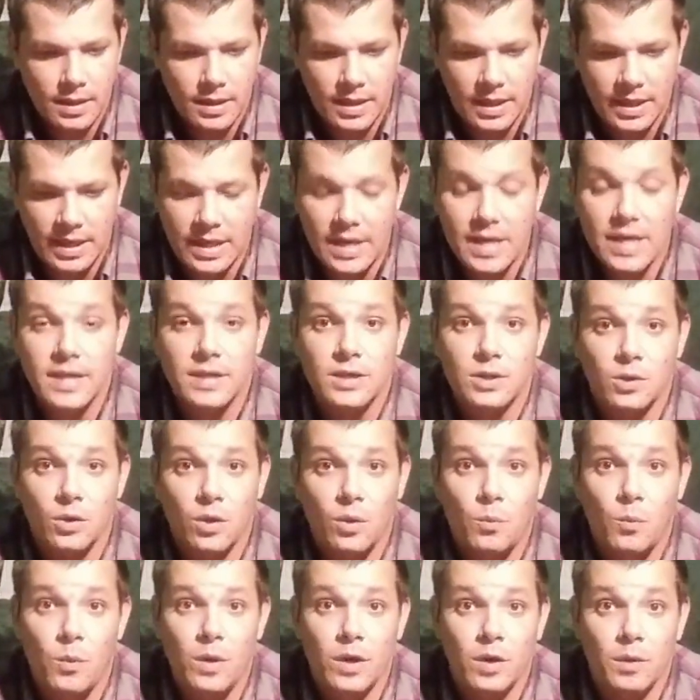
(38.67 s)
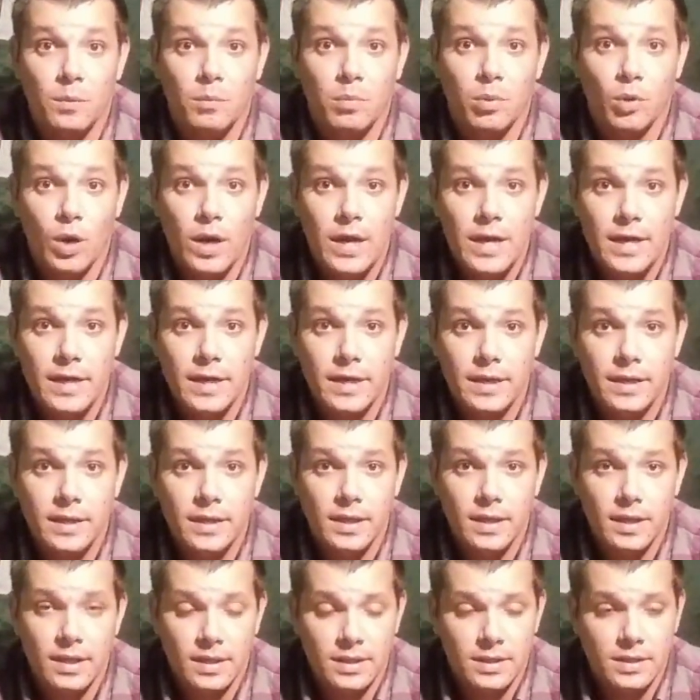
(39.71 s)
the kids are on winter break,
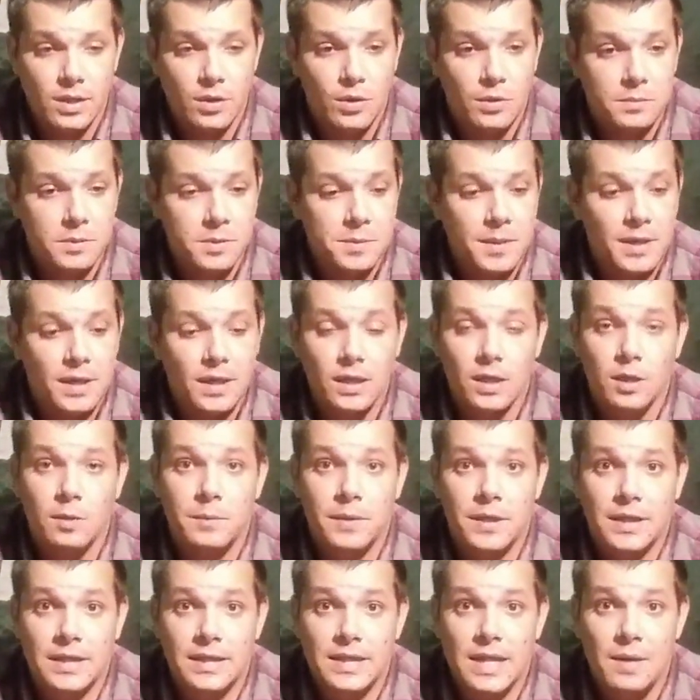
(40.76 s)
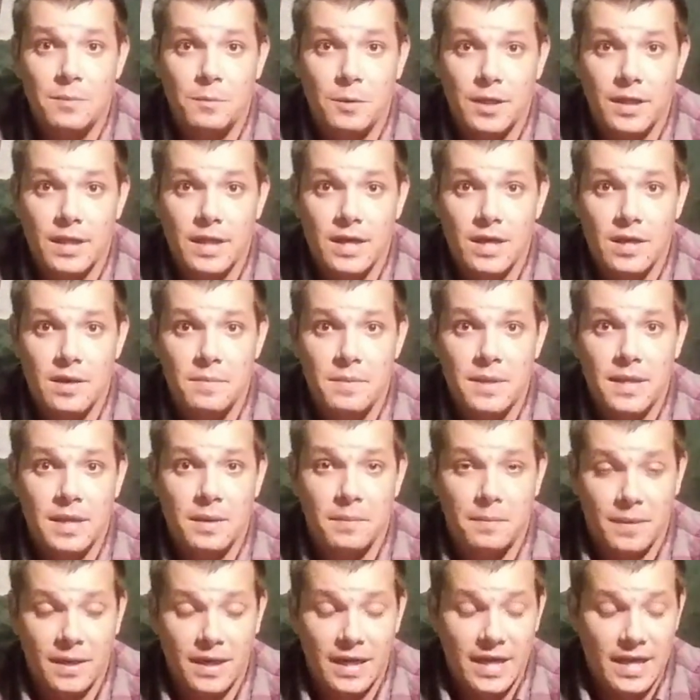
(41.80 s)
so I'm spending a little bit of time with them, and then
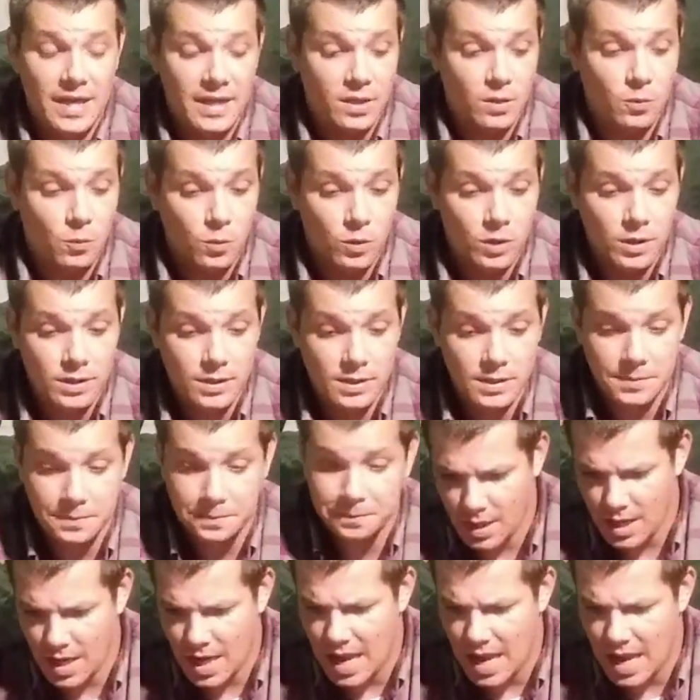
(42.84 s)
I'm going to hit the woods.